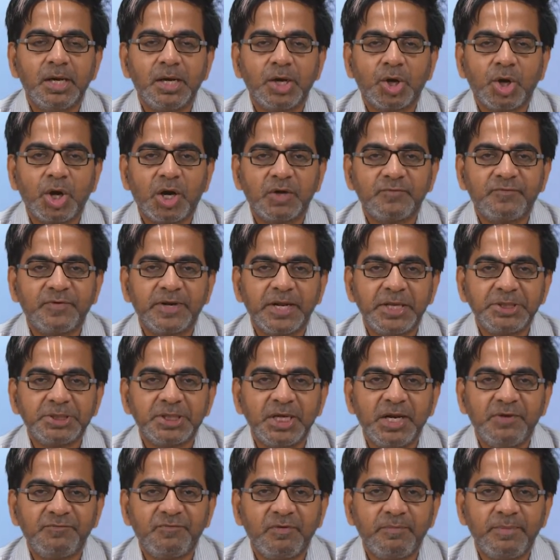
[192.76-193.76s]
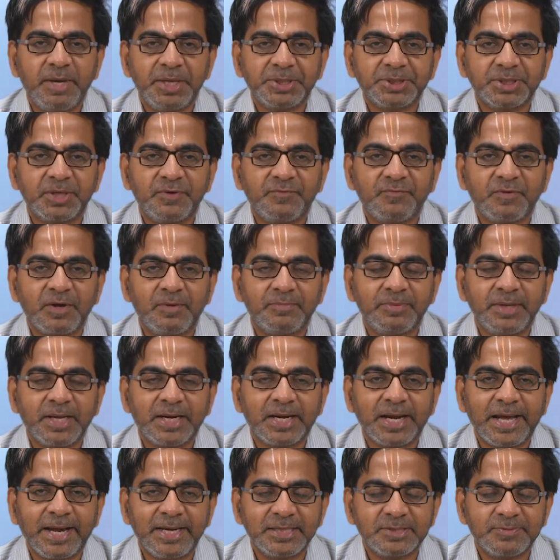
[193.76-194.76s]
confidential information from the
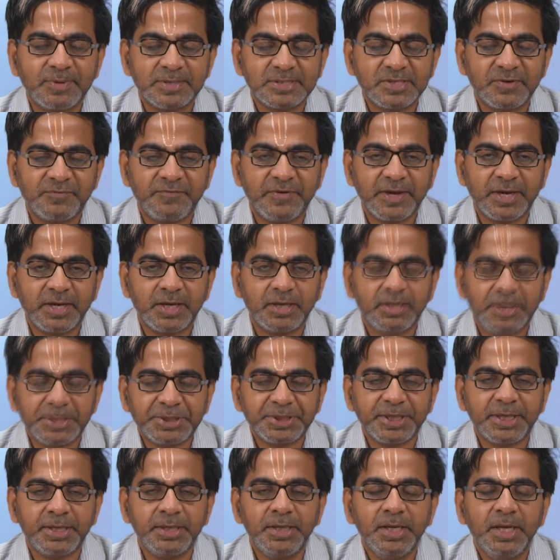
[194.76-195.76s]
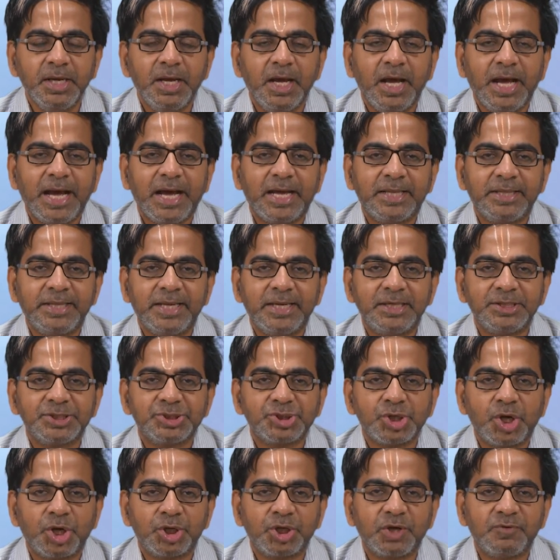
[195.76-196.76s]
client specific machine and then
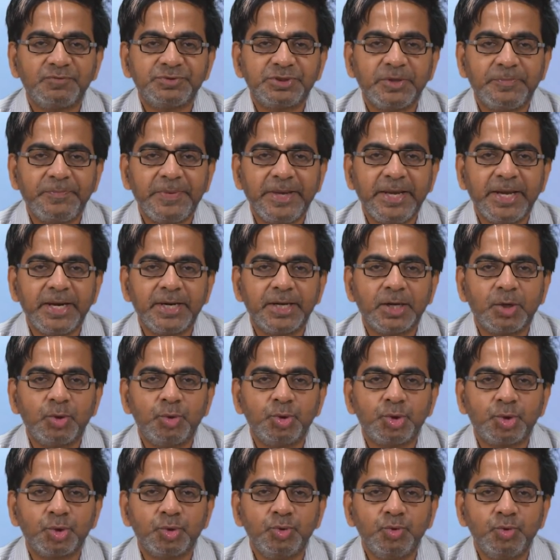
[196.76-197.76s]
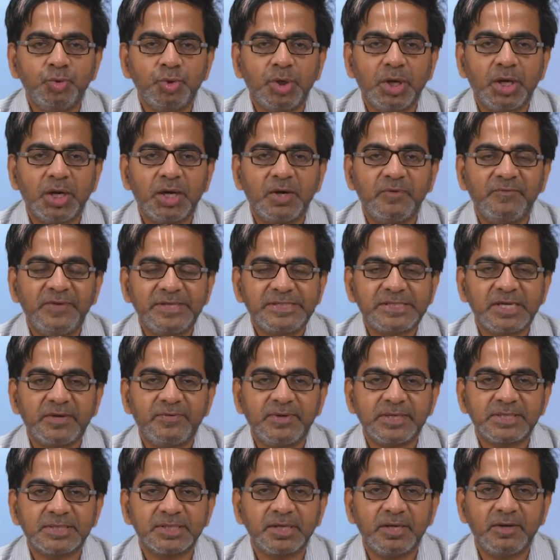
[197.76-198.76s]
sort of shipping it out to
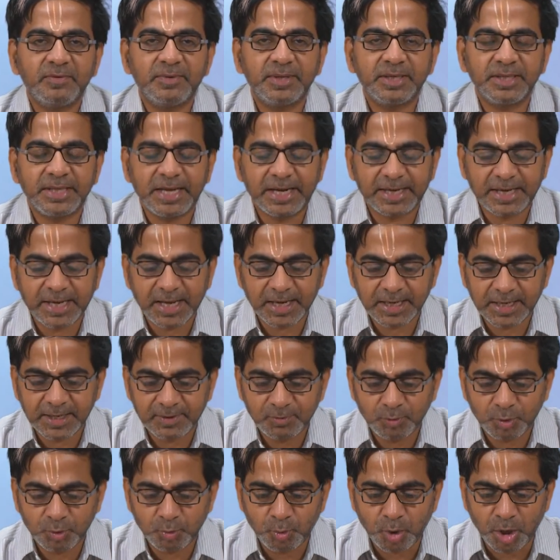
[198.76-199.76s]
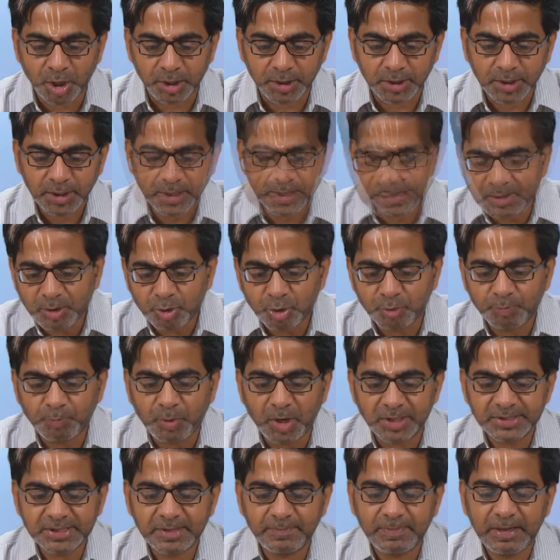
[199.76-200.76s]
whichever server the attacker would want. It could
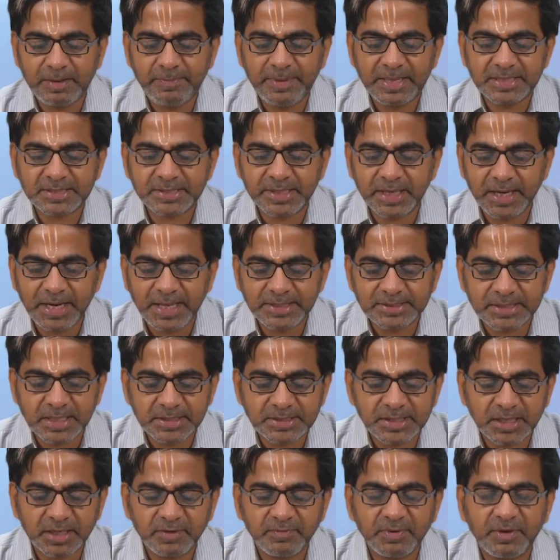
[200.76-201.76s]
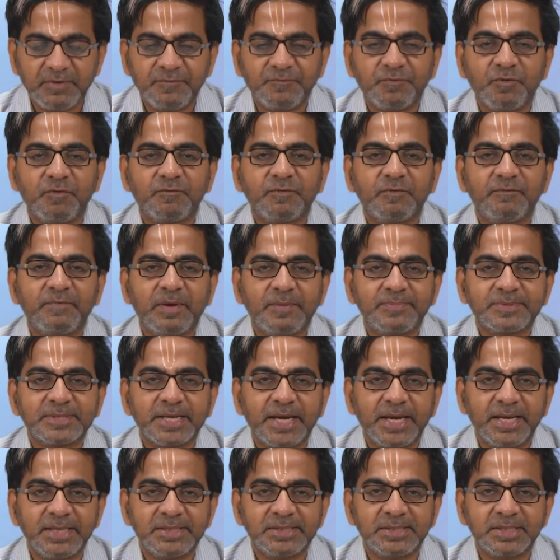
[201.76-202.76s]
possibly be stealing sensitive info from
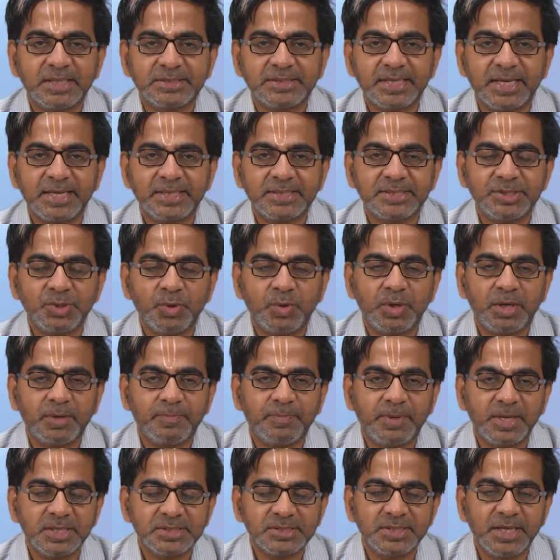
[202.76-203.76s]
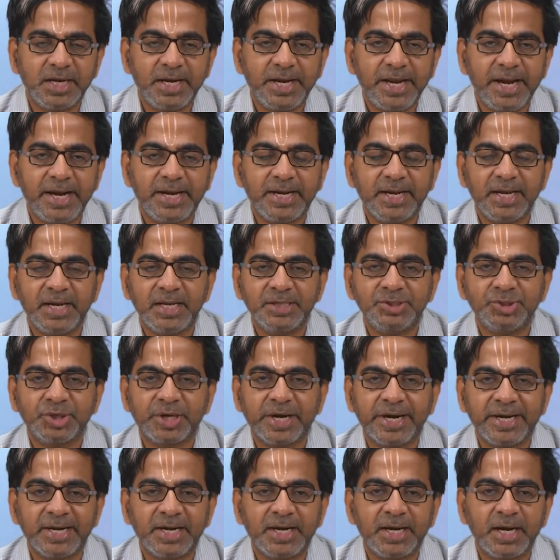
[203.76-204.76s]
websites such as your personal details, your
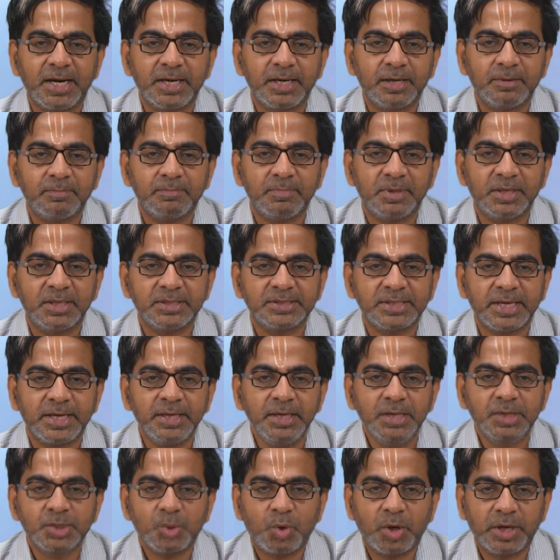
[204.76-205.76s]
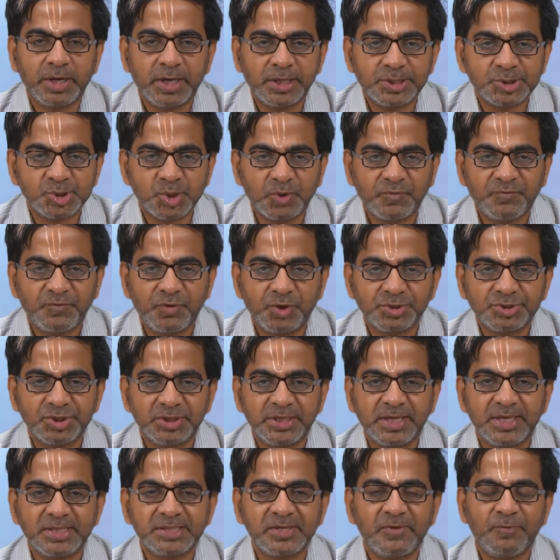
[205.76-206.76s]
credit card numbers, and so on and so forth. So,
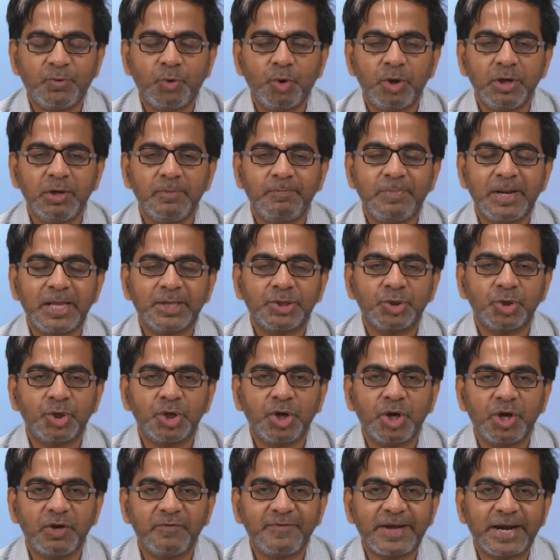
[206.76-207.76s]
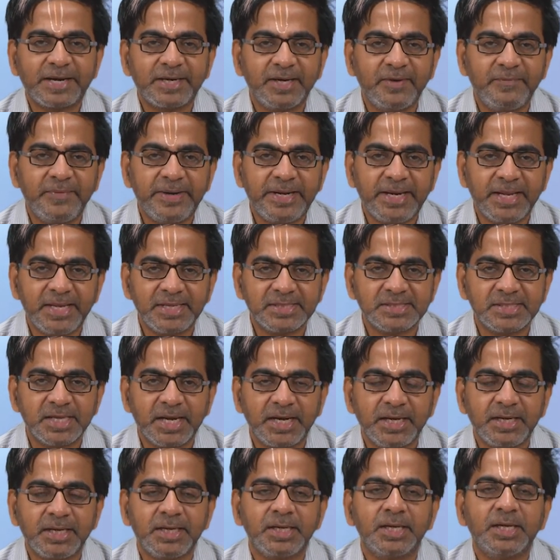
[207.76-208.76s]
there is a whole plethora of activities
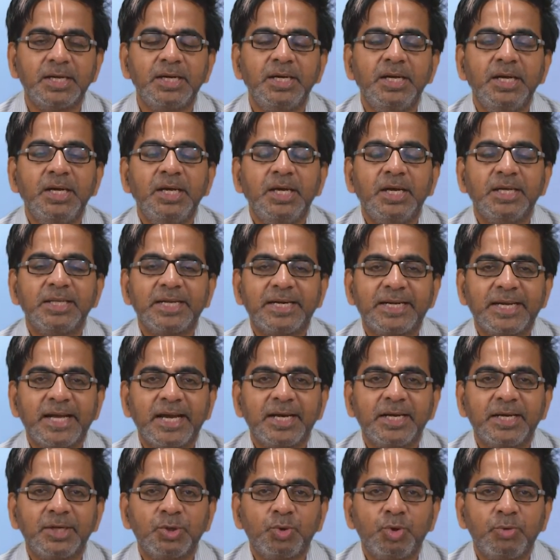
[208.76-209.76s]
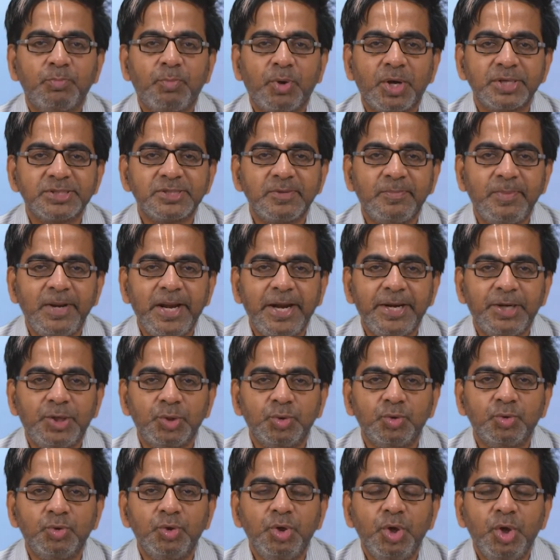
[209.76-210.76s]
that the attacker could possibly
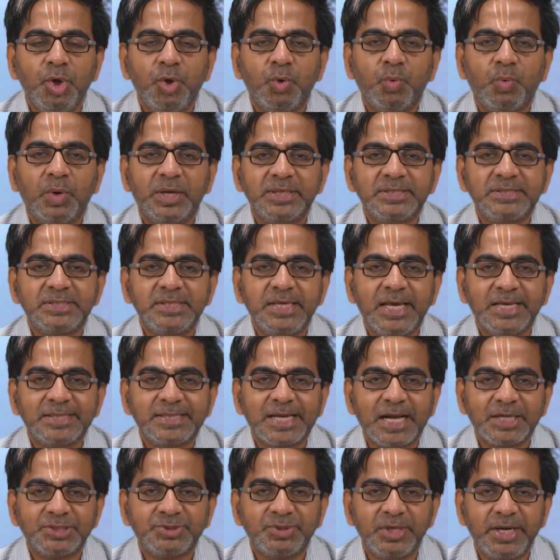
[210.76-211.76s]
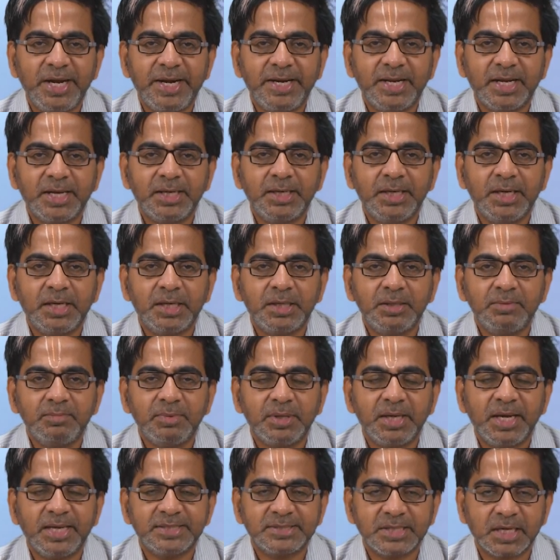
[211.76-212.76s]
do once he has actually done
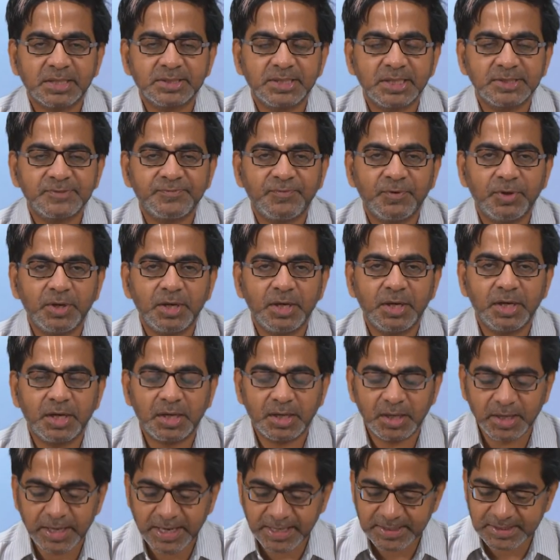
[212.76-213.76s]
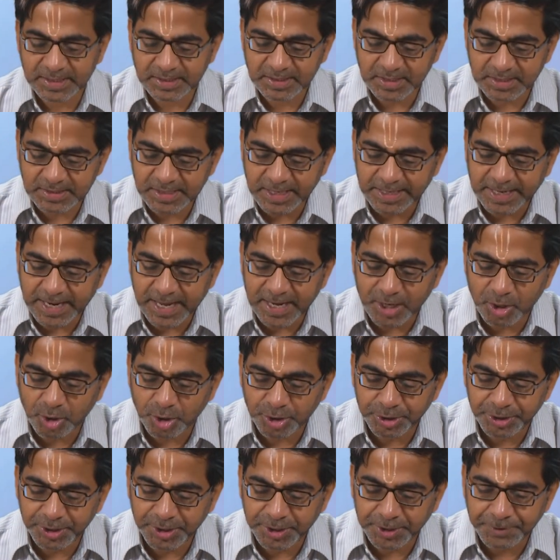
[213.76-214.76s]
a successful XSS attack
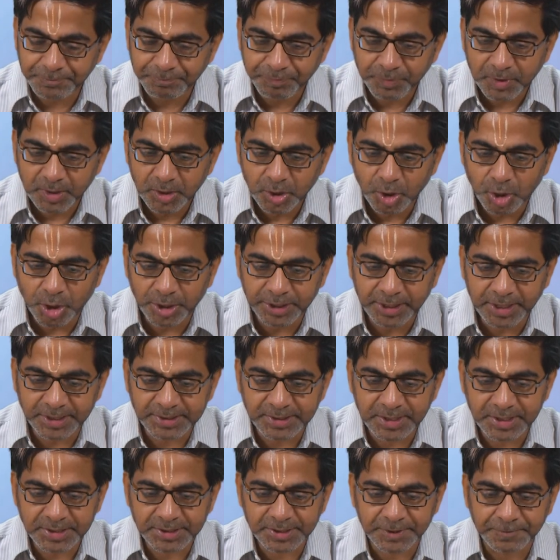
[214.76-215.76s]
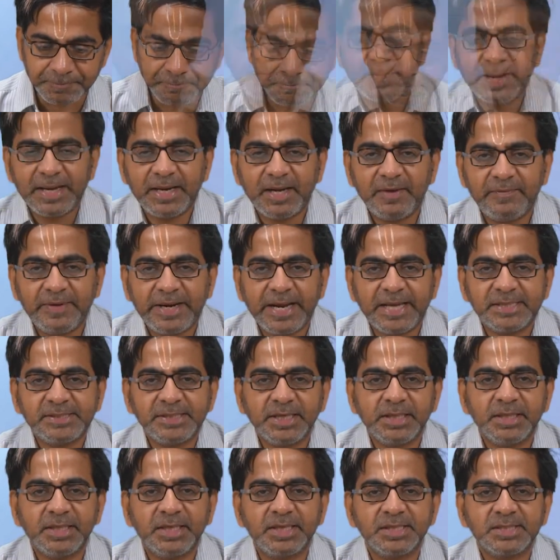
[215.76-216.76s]
on your system. By
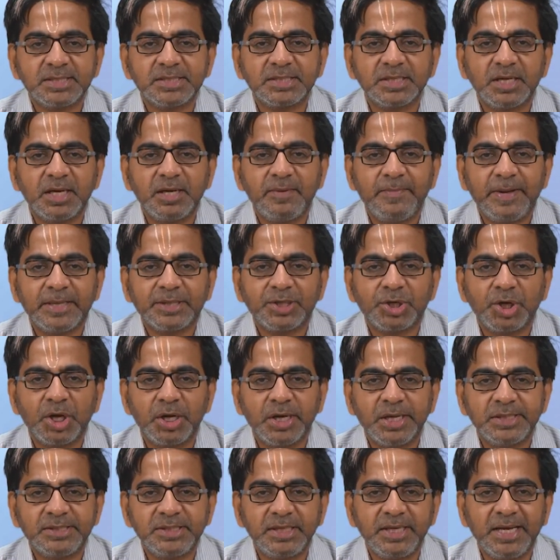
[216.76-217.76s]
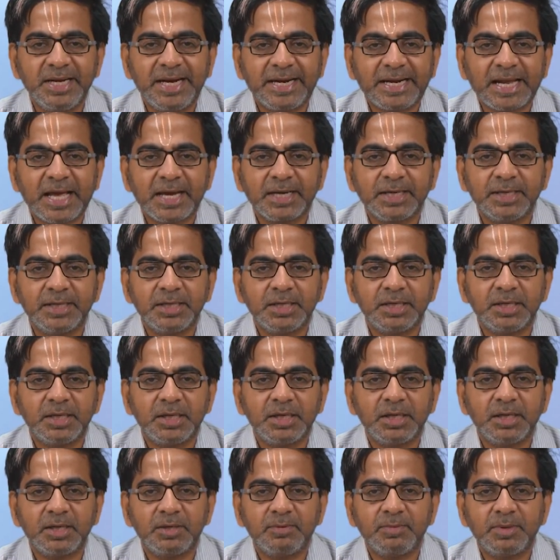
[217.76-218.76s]
leveraging this methodology, an
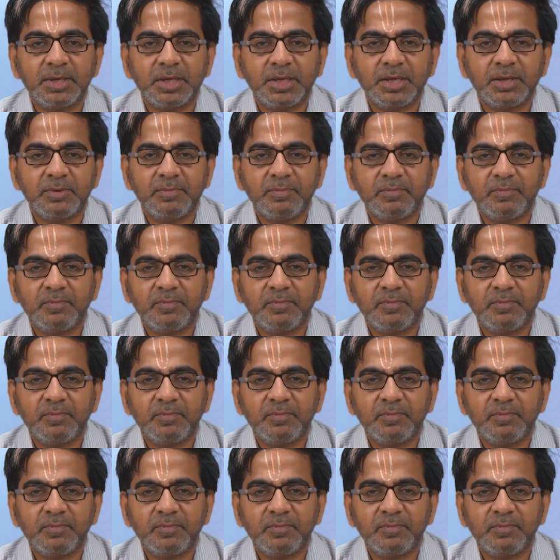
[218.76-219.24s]
attacker